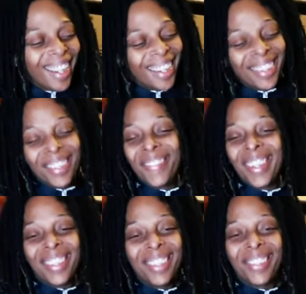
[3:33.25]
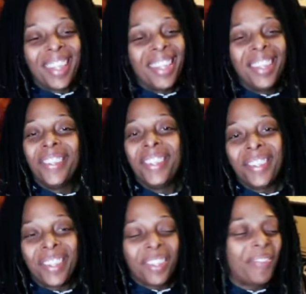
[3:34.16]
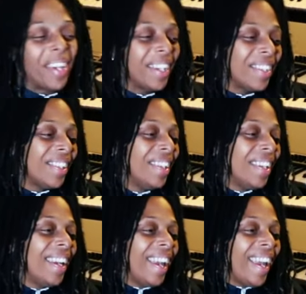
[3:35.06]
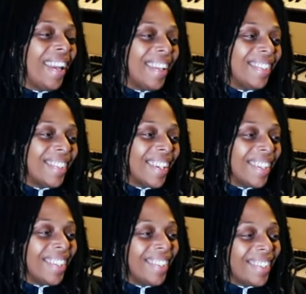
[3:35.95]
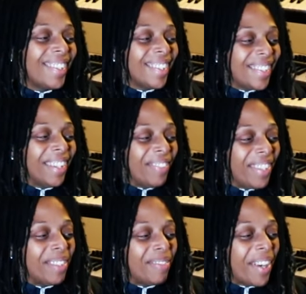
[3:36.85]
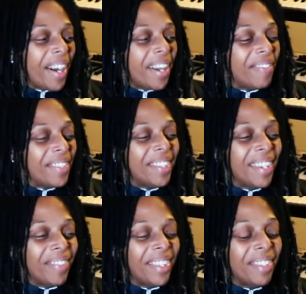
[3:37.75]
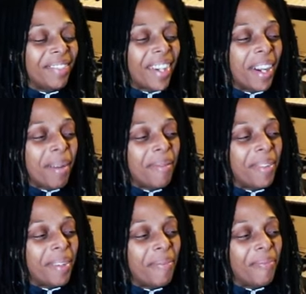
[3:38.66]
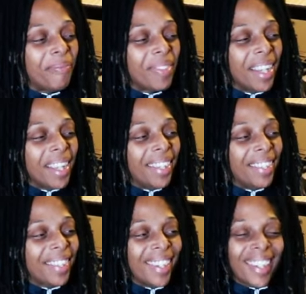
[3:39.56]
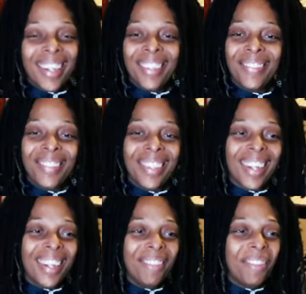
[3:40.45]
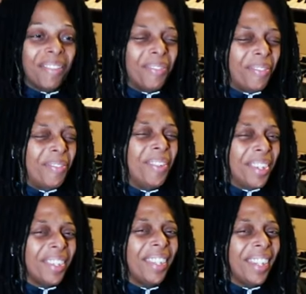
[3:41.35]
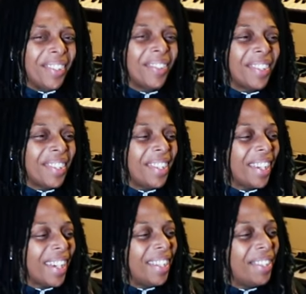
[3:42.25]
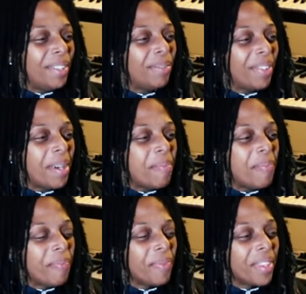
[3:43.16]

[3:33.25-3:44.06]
I just found it interesting. I didn't know what to expect. And uh, it's it's definitely a vibe. It's definitely a vibe. Um, it's got kind of kind of a really interesting kind of um,